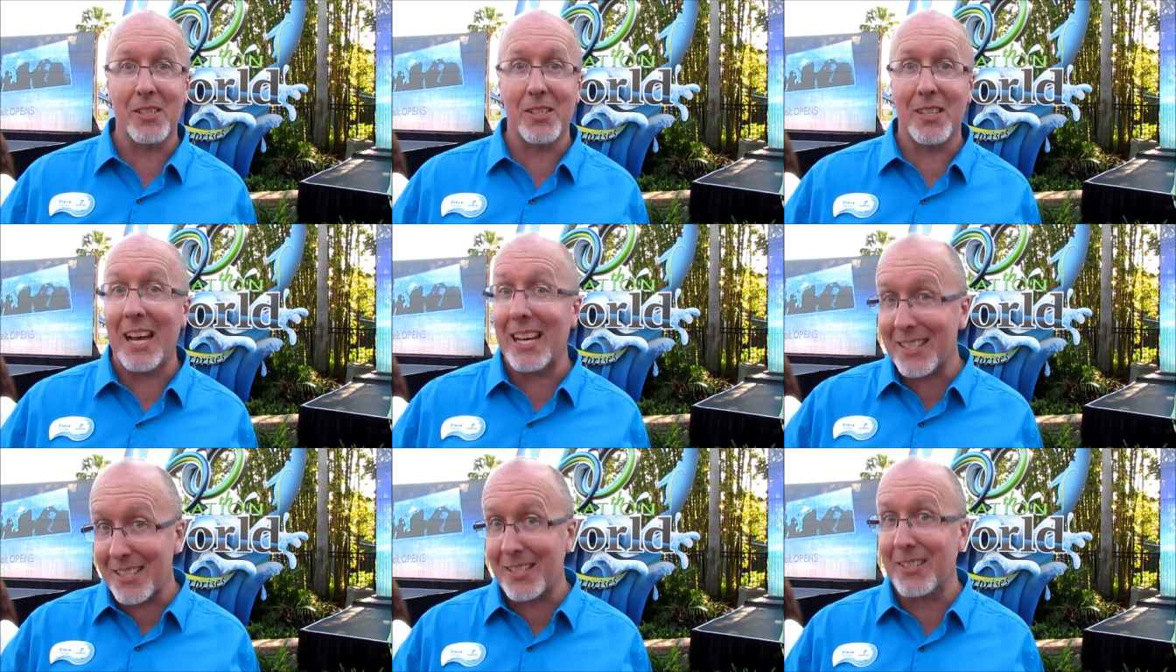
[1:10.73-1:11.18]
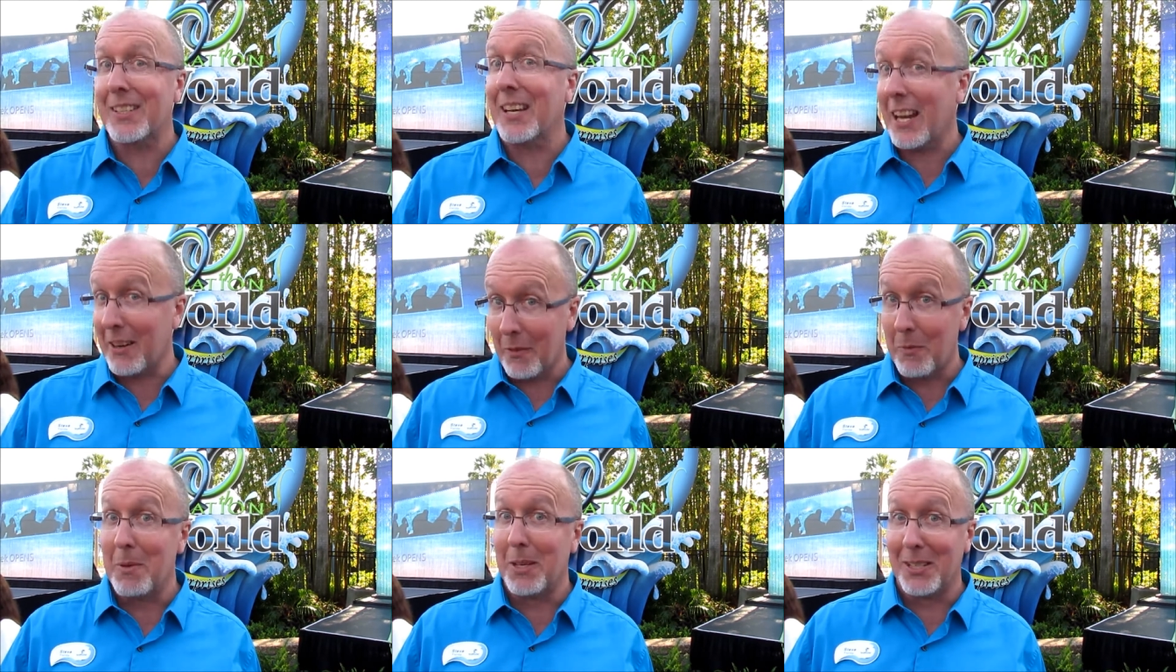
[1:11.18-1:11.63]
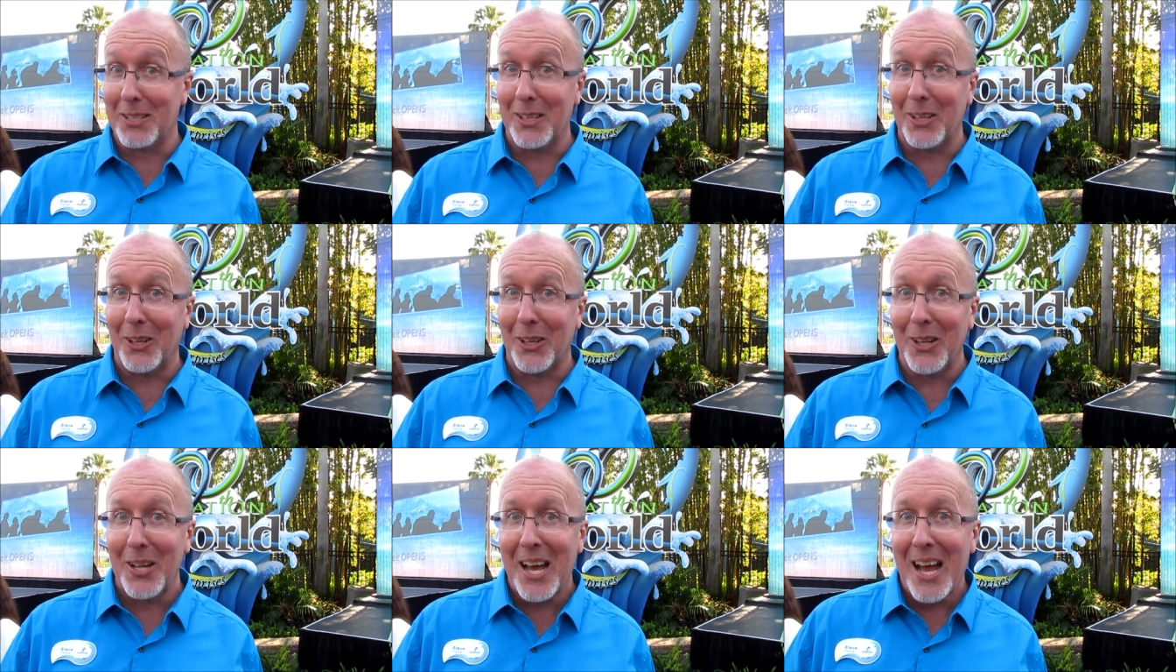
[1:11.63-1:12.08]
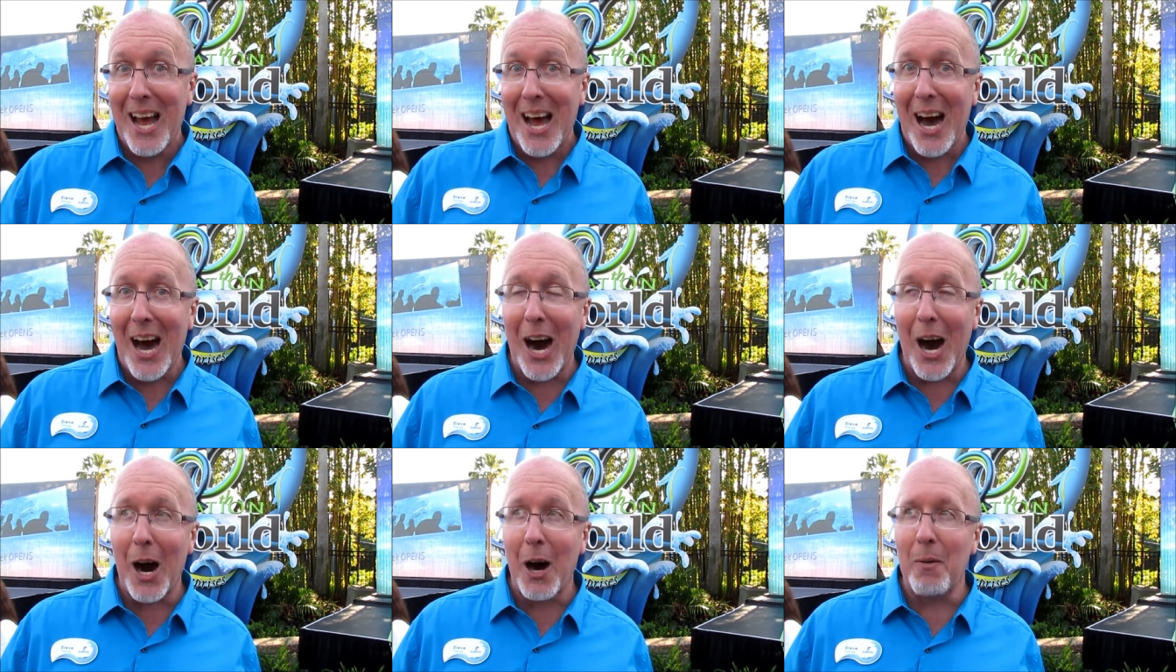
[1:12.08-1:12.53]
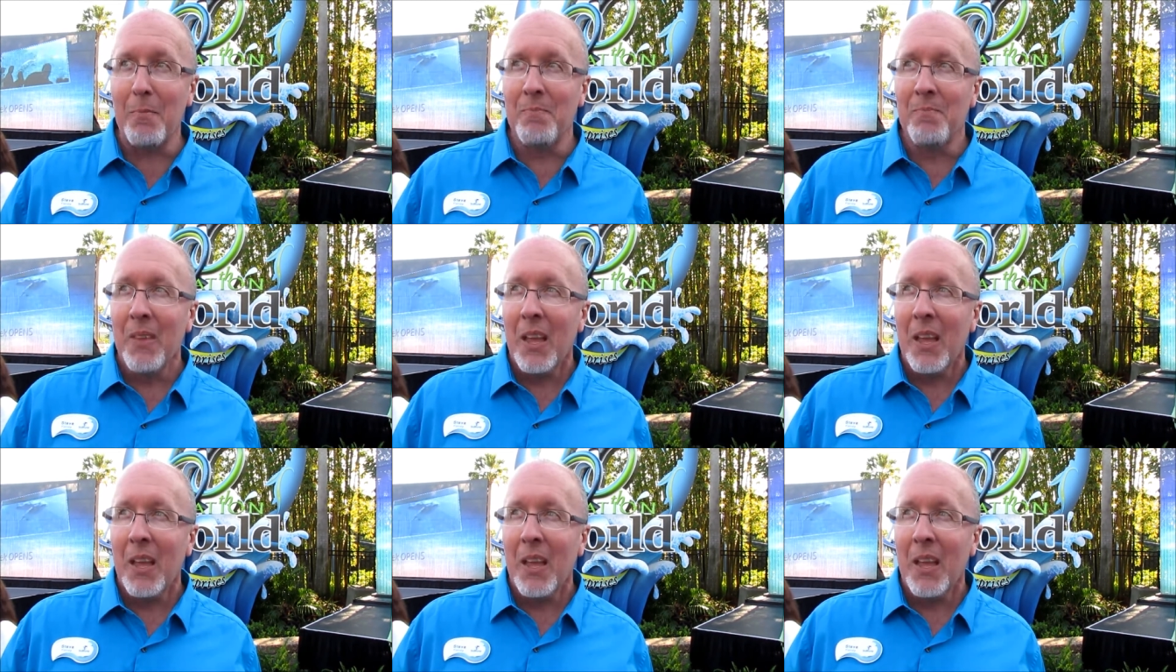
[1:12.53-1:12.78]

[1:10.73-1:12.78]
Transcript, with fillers: That's kind of a big deal. Um,